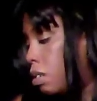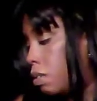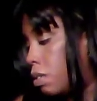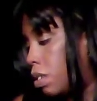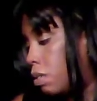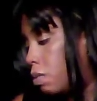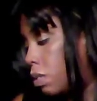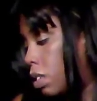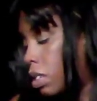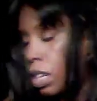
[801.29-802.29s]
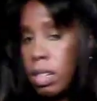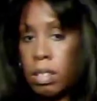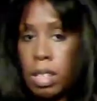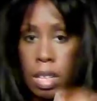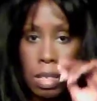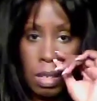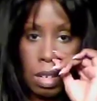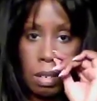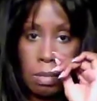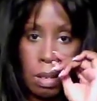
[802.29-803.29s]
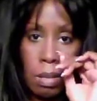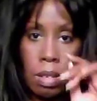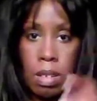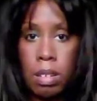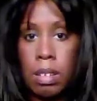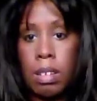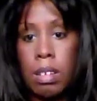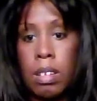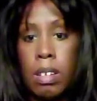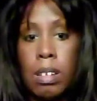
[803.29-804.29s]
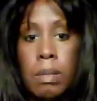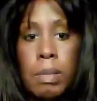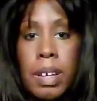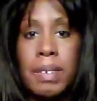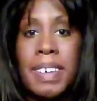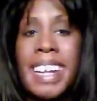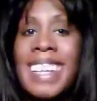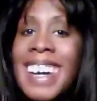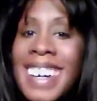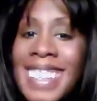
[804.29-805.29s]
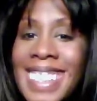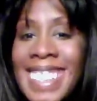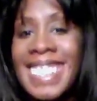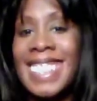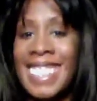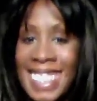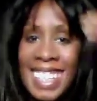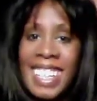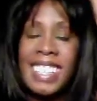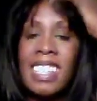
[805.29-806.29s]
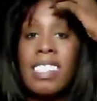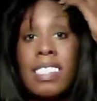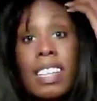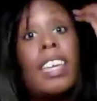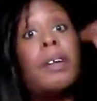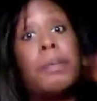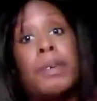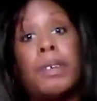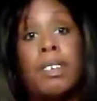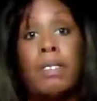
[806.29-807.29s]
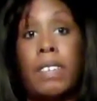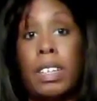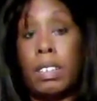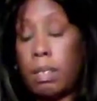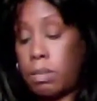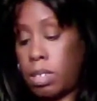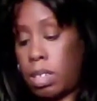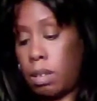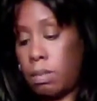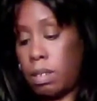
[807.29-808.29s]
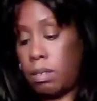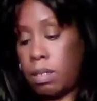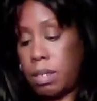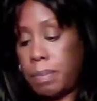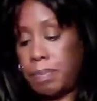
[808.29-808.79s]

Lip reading: And then once I do that, sorry, I'm going to pick my nose. This is a keep it real video, I'm just keeping it real.